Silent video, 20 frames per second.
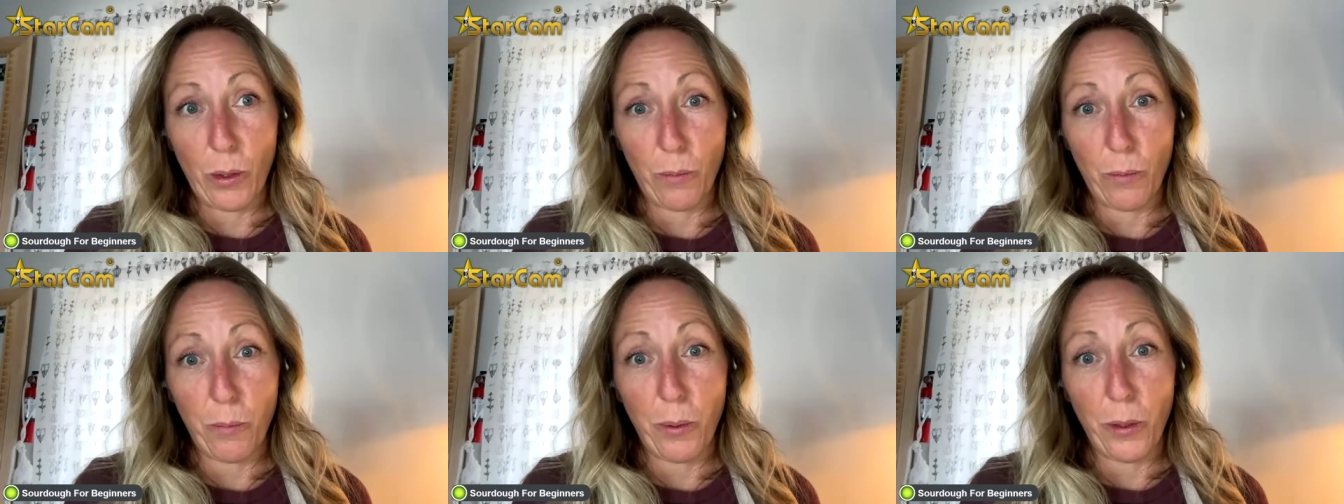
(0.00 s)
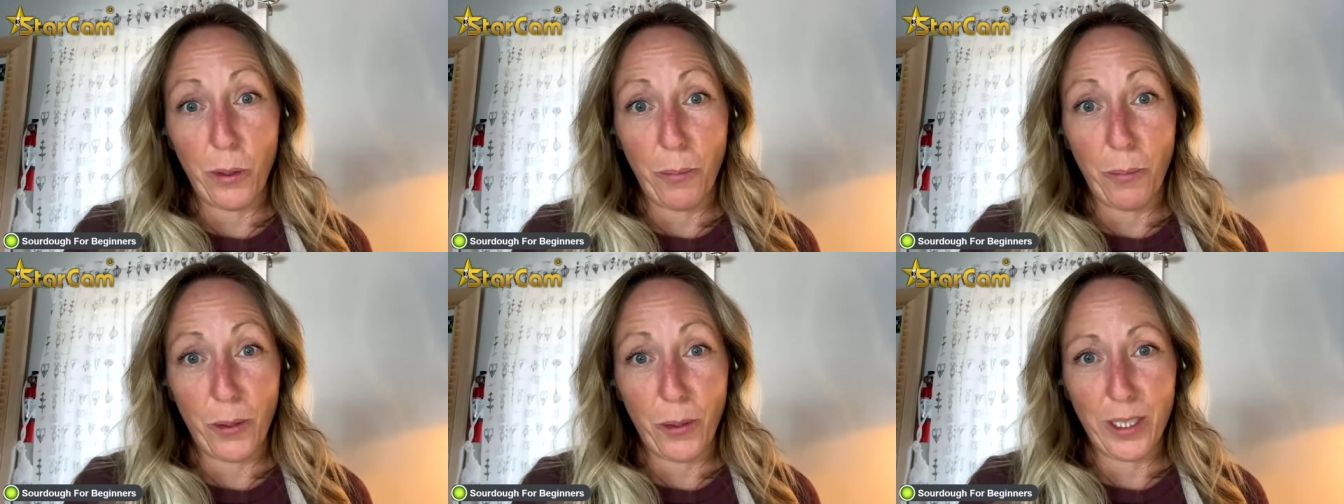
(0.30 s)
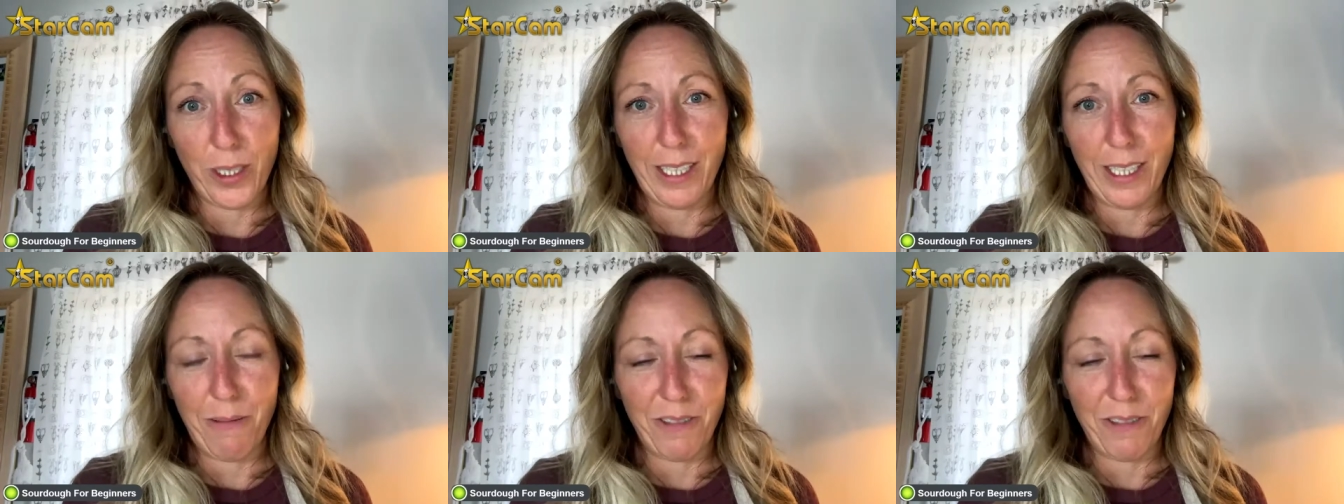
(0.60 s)
pulled
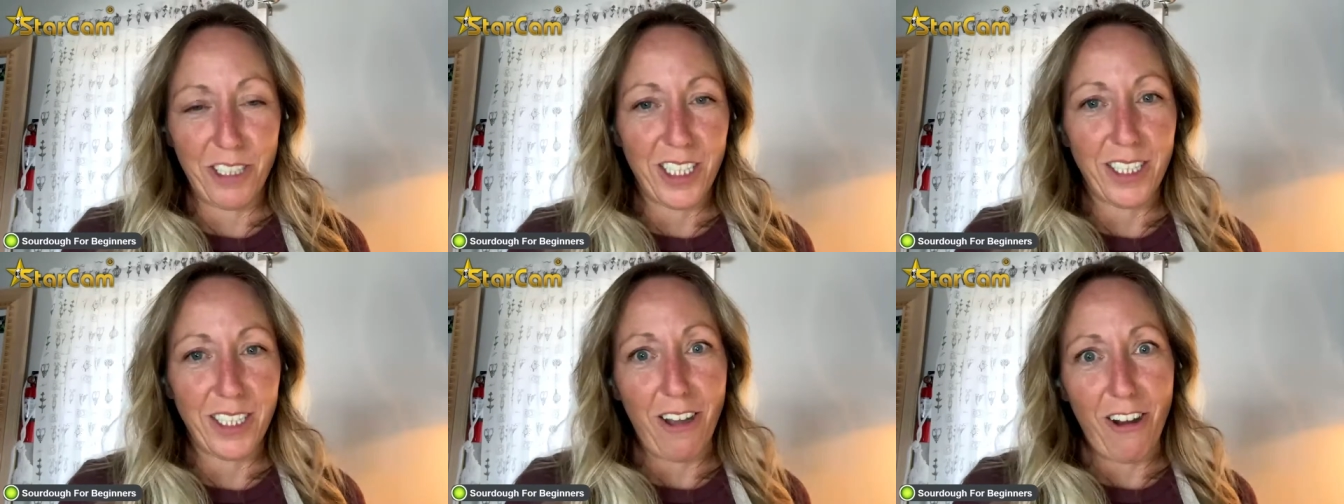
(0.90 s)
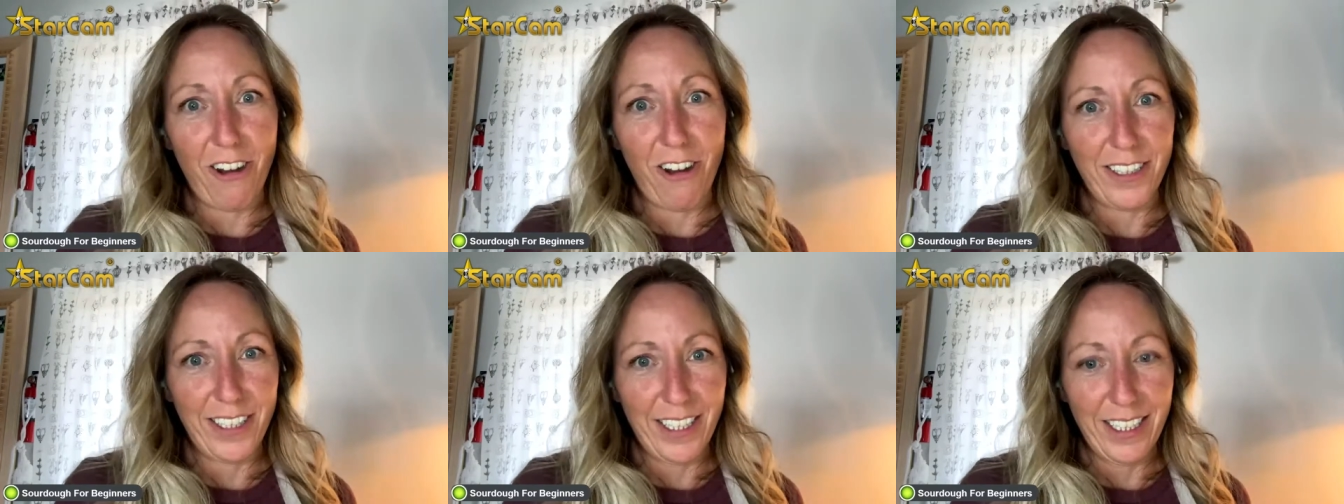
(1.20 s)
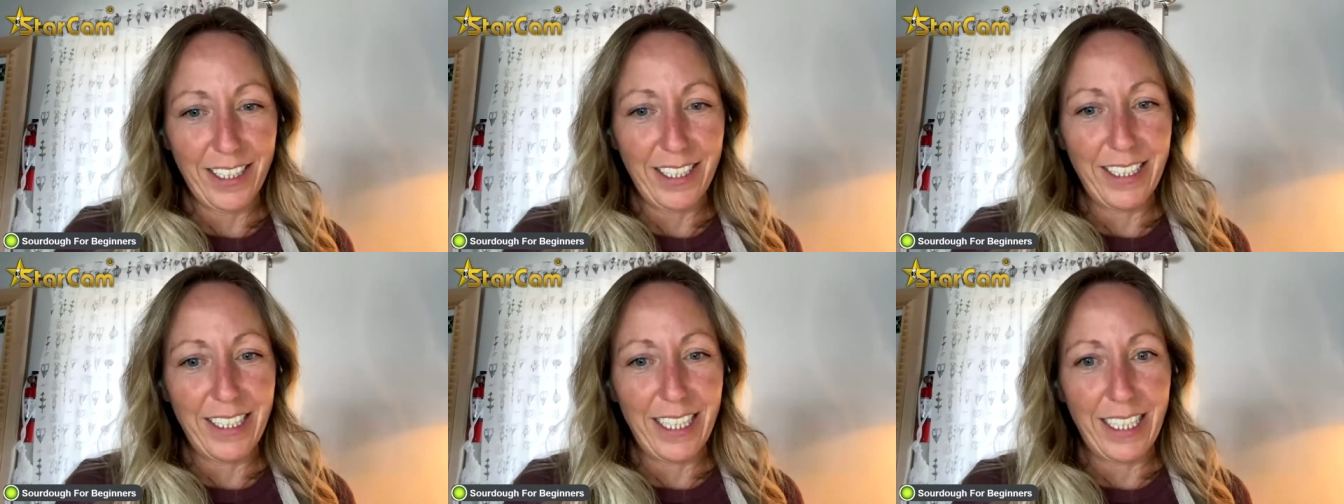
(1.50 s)
pork sandwiches
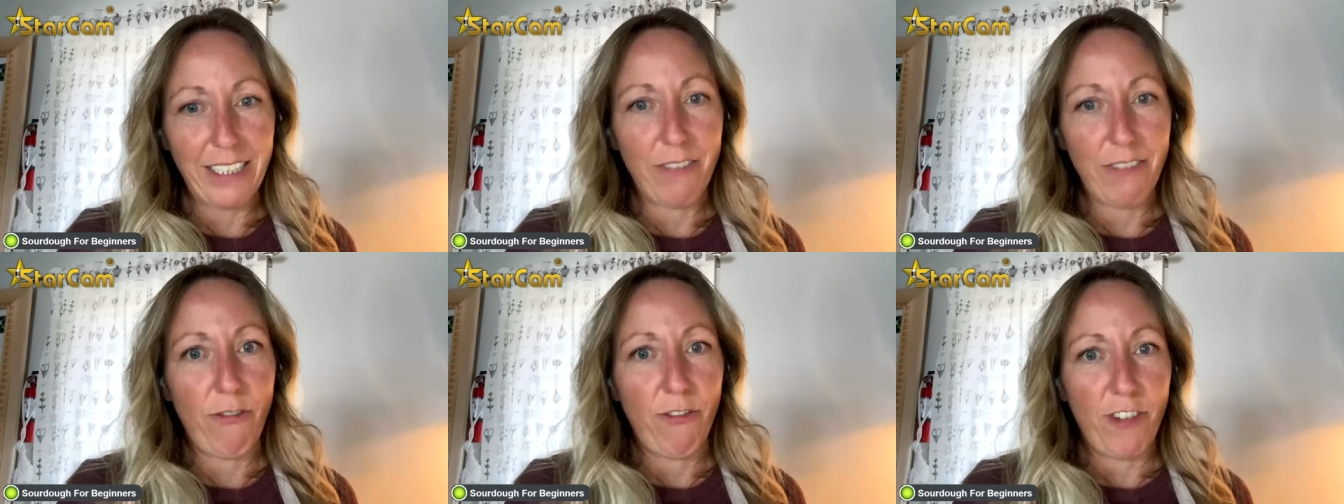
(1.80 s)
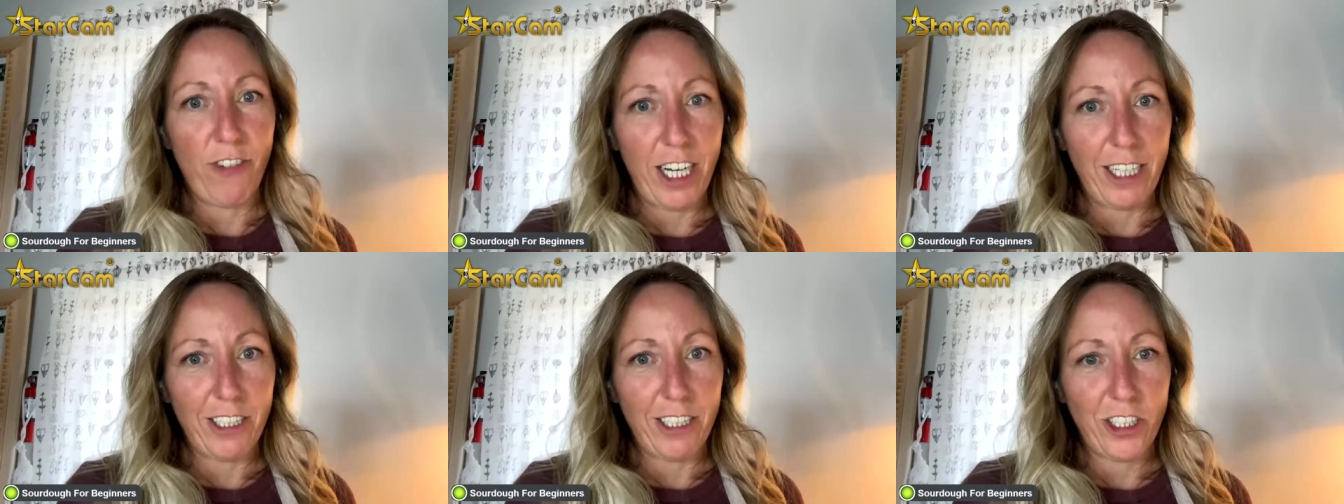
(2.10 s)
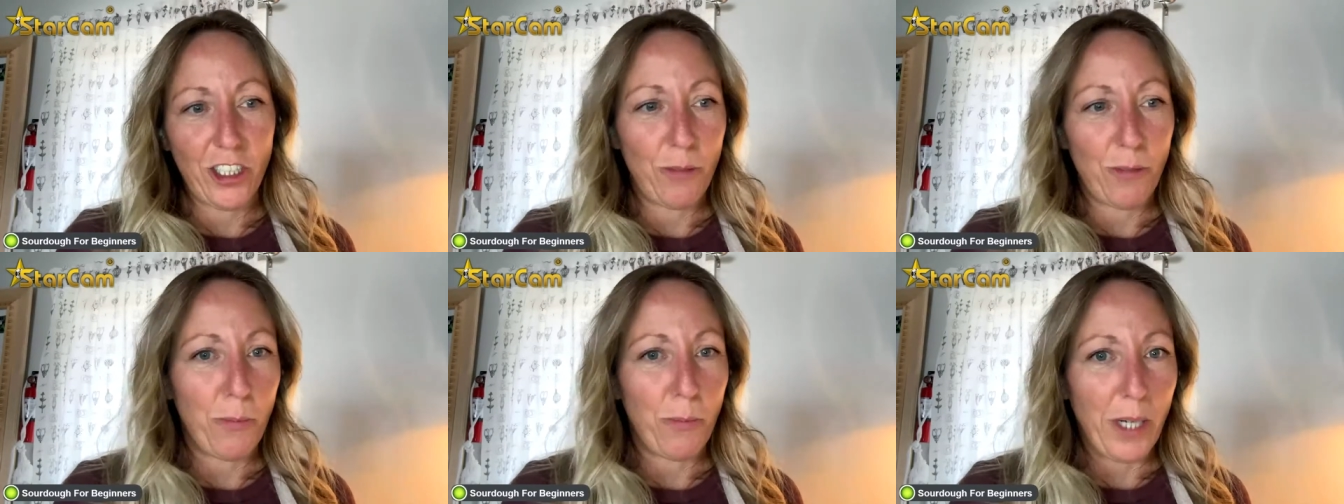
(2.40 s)
on this nice
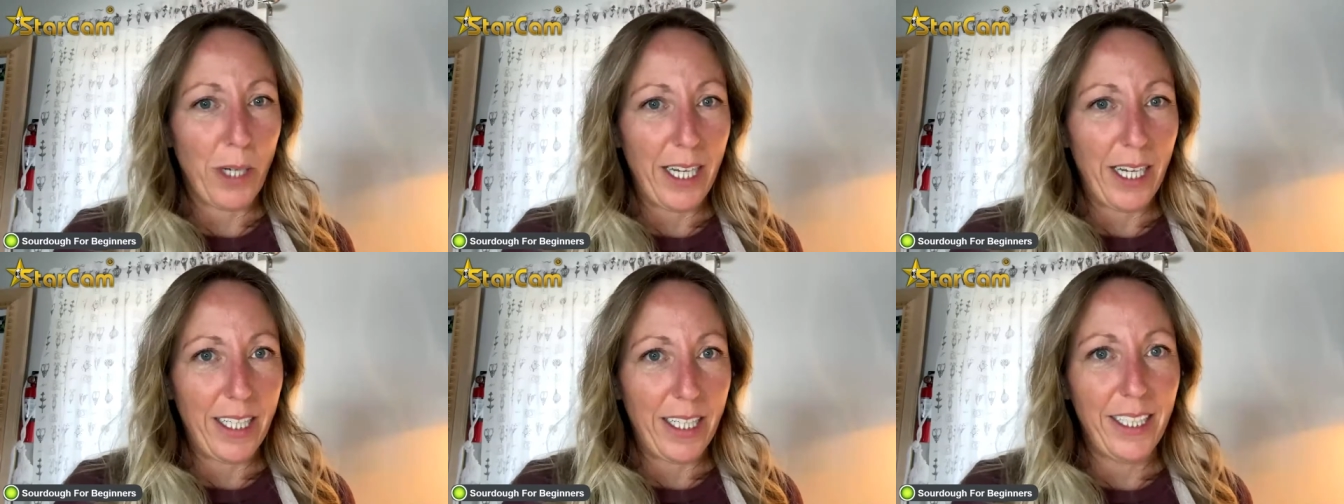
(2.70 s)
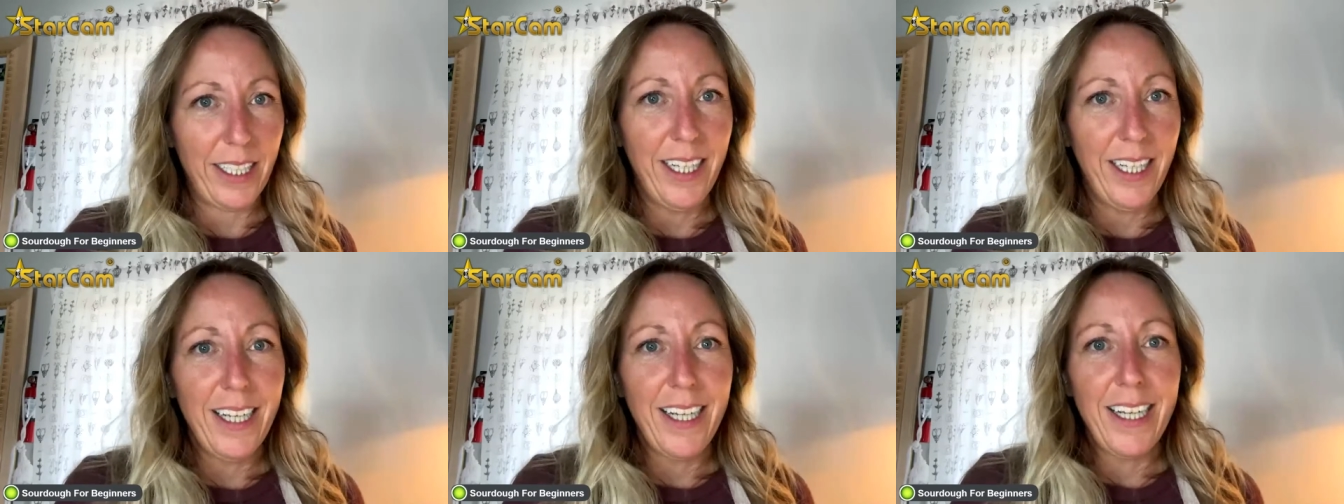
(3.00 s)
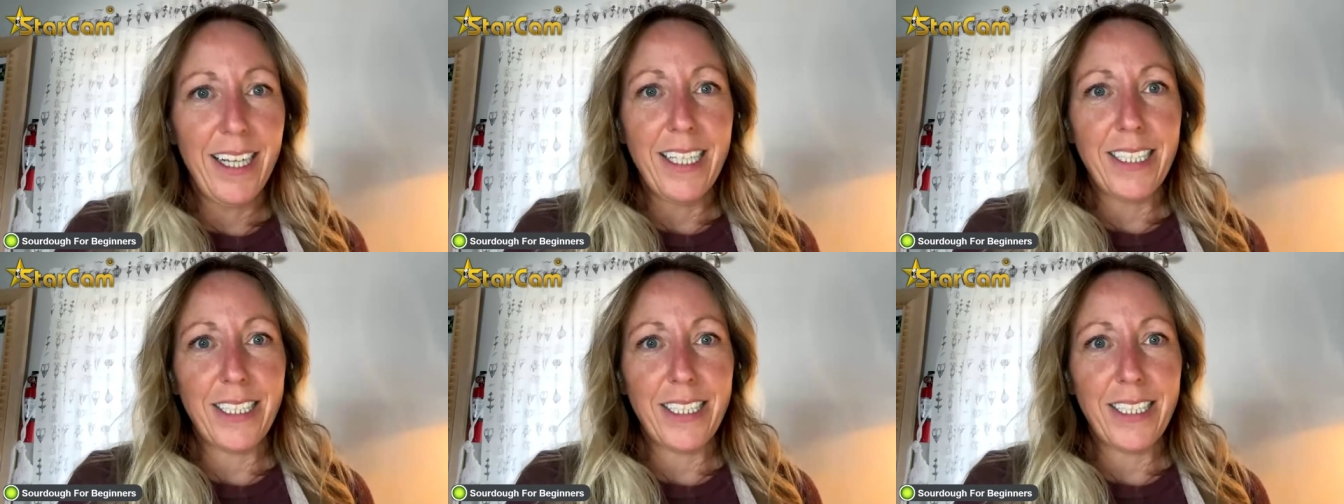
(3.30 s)
fresh bread.